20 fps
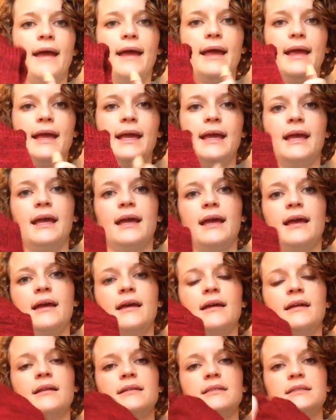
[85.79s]

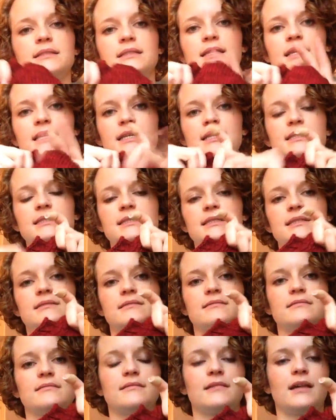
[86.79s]
And this,
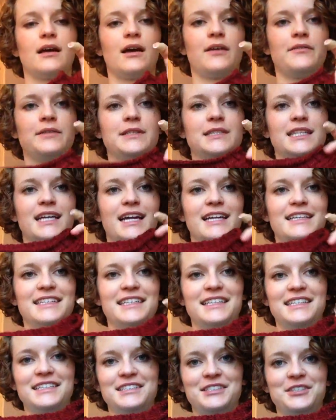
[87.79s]
obviously I
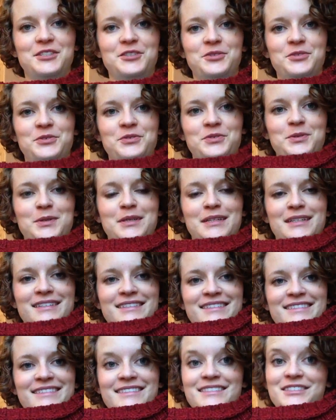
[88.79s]
didn't do
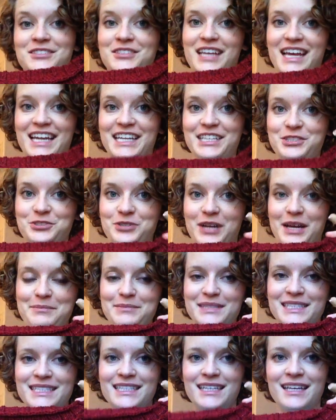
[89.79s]
any
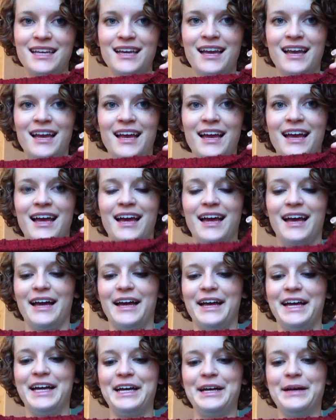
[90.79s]
stripes.
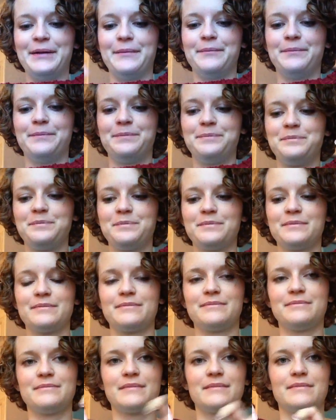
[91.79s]
And
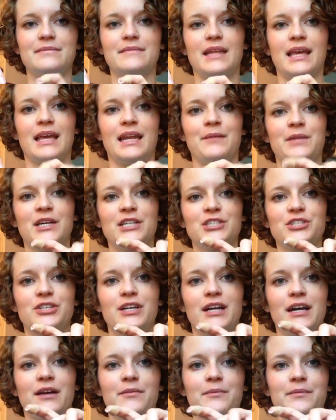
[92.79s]
I'm not
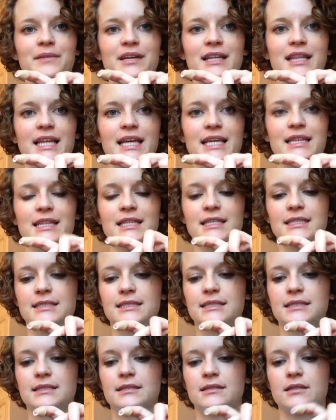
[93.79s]
sure how I'm going to like
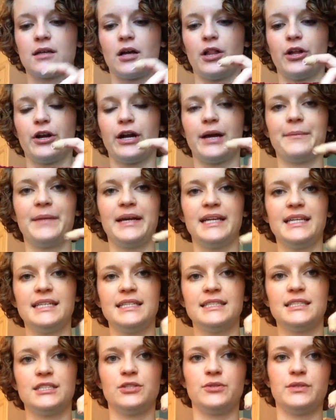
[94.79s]
this collar. I might
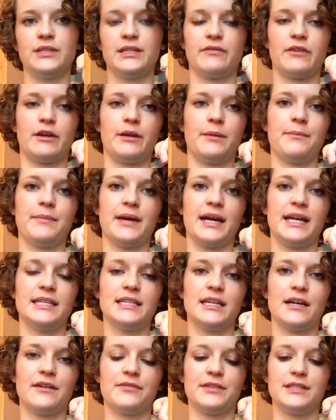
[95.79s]
need to do a different bind
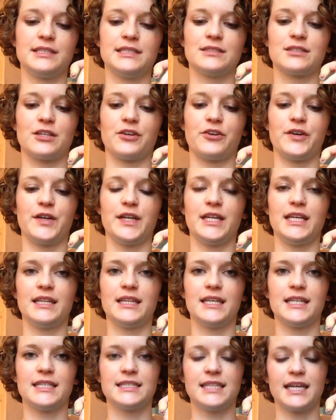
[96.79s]
off. This is already
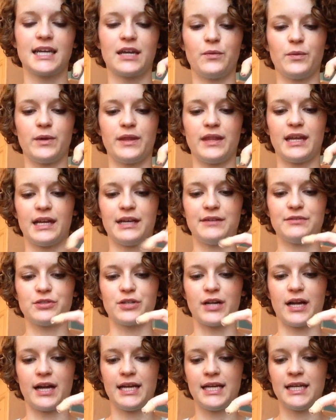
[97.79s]
the second one that I've
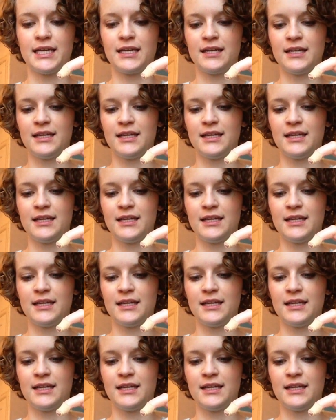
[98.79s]
tried.